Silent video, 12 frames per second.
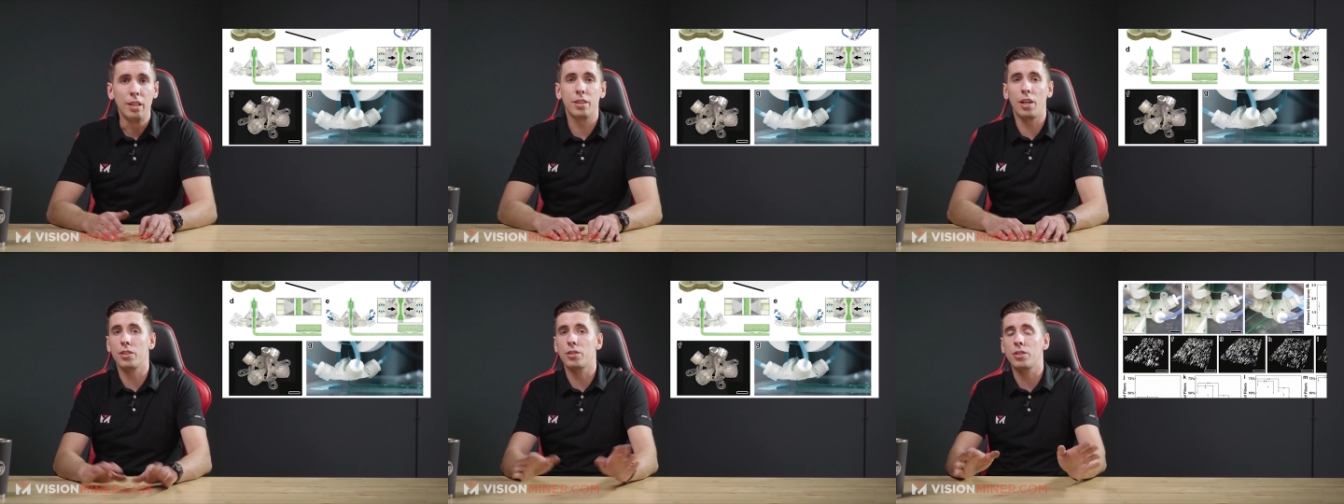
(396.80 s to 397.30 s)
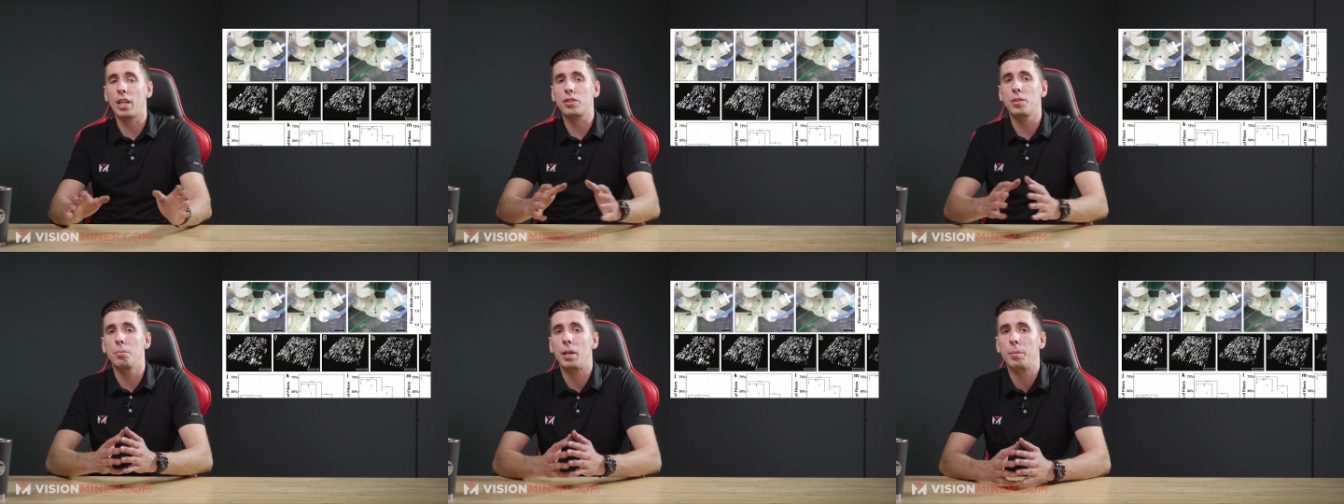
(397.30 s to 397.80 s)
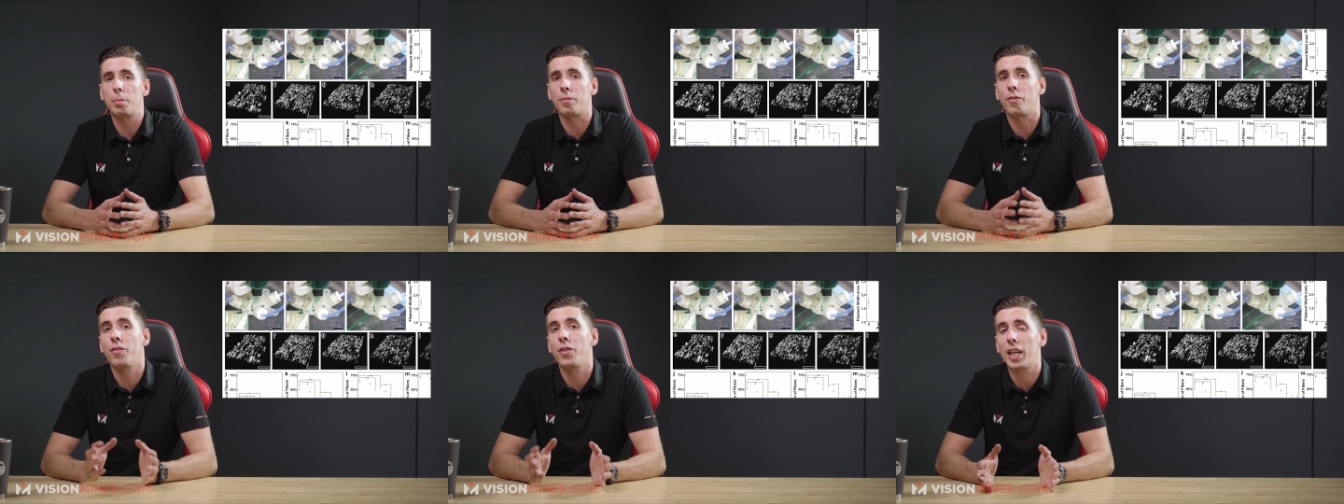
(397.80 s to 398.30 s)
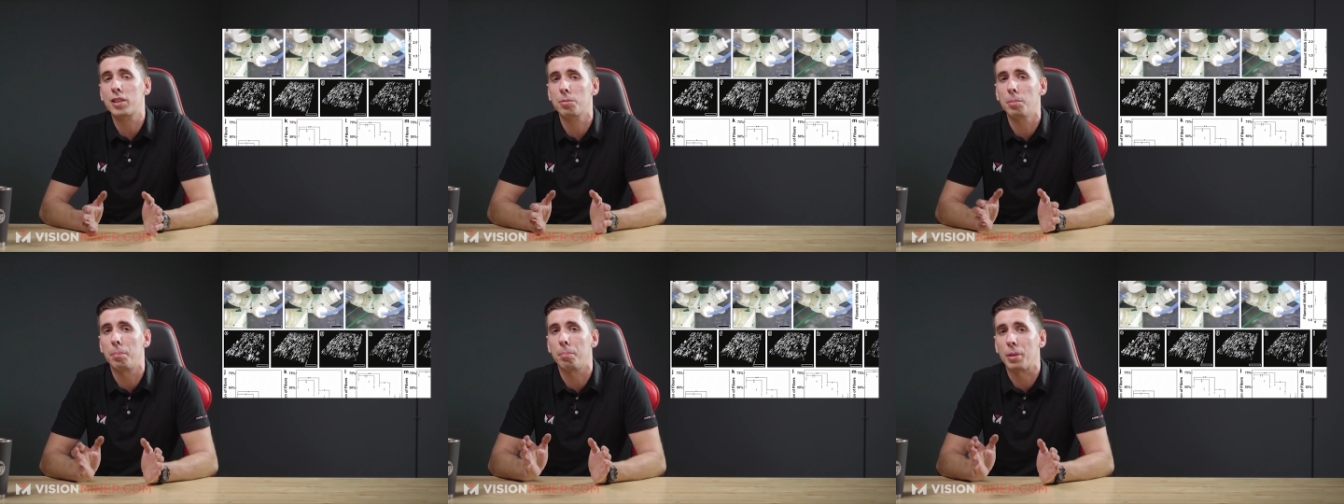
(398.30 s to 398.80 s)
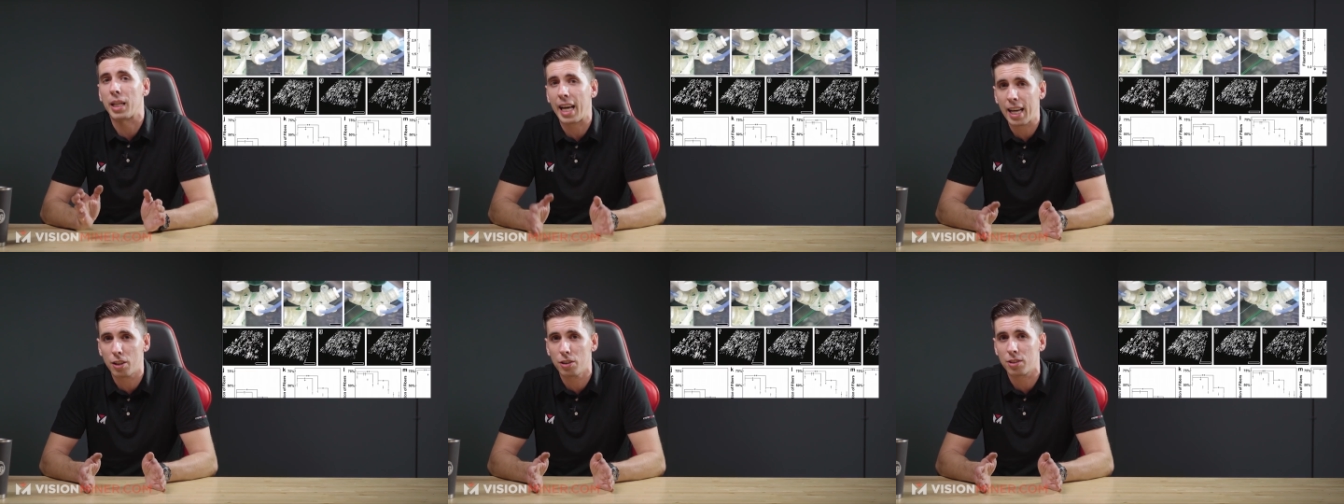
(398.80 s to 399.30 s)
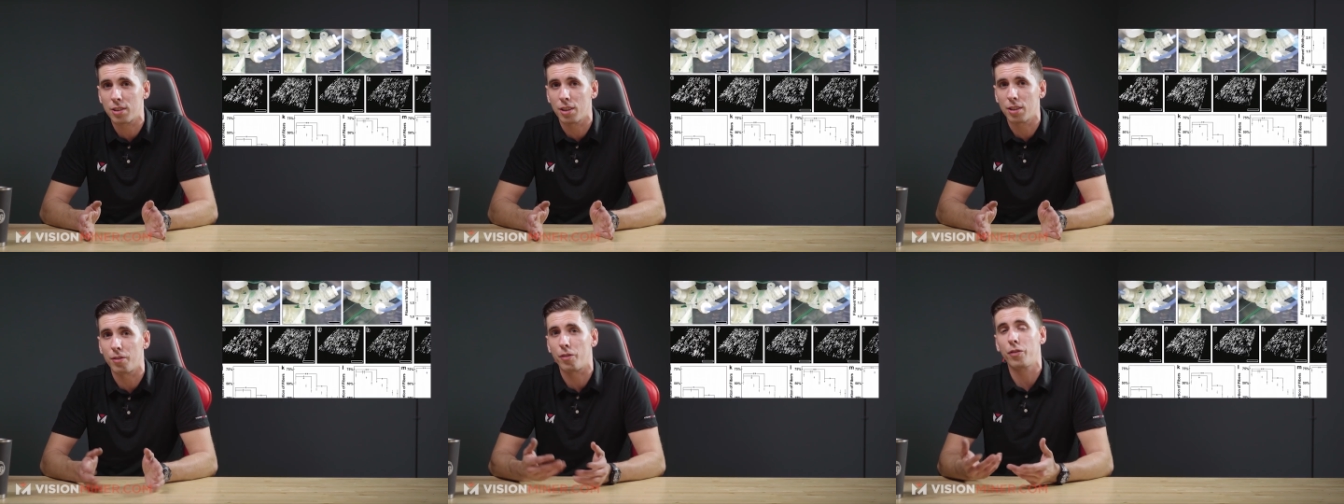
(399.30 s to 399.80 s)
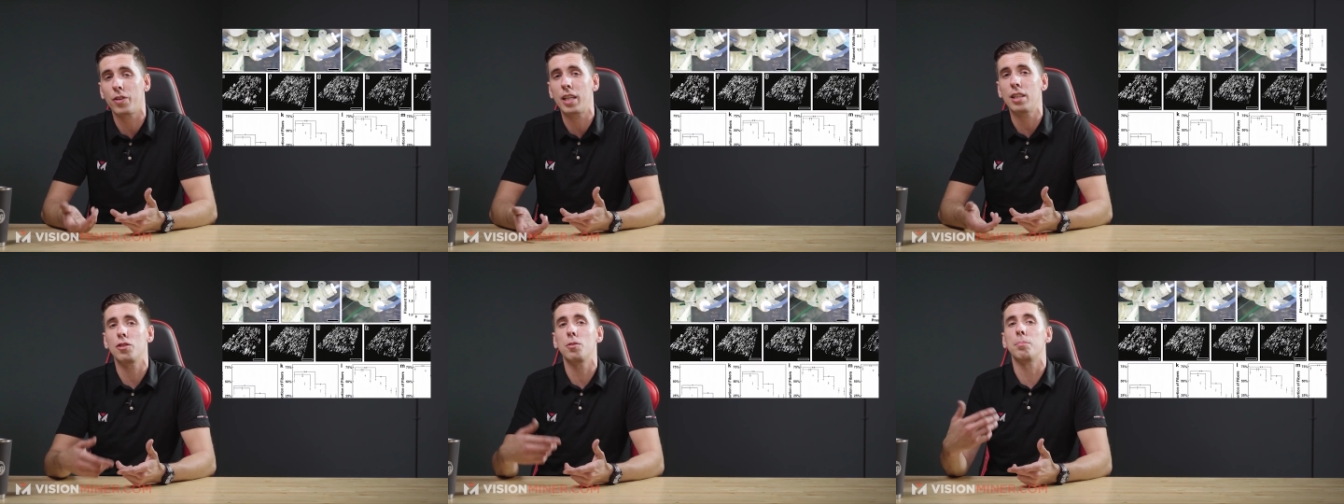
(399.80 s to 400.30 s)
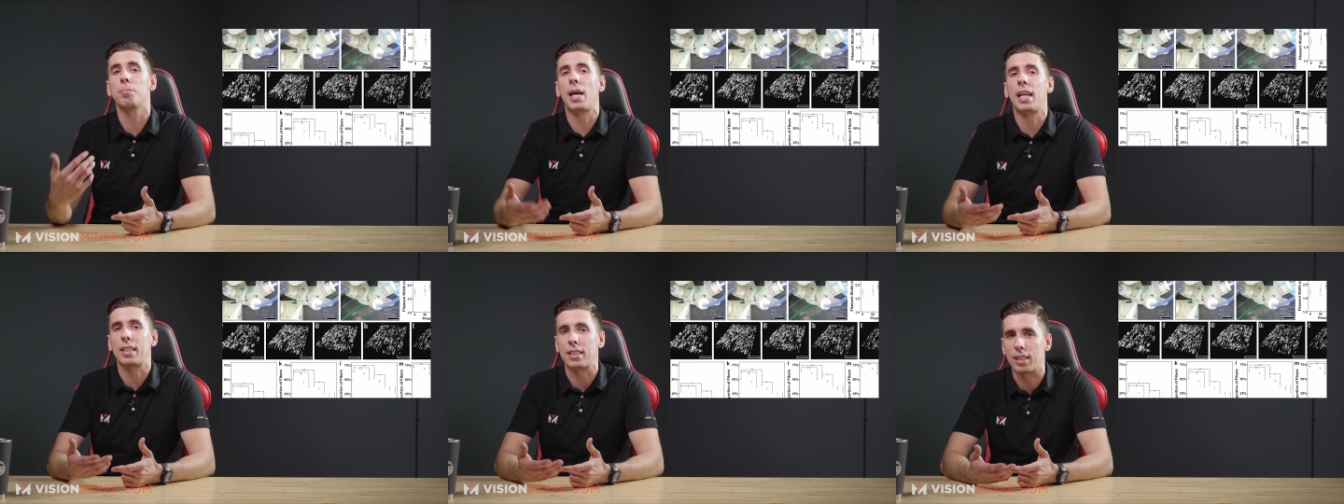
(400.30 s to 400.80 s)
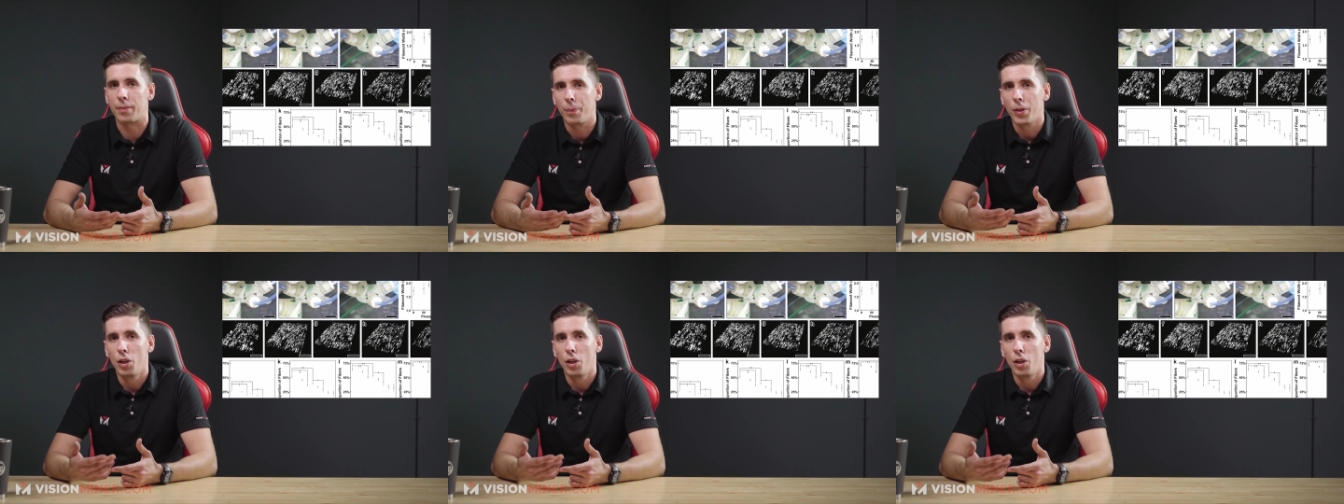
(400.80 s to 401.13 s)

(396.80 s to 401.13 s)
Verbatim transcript: The nozzle is actually made up of flexible bladders that are inflated pneumatically,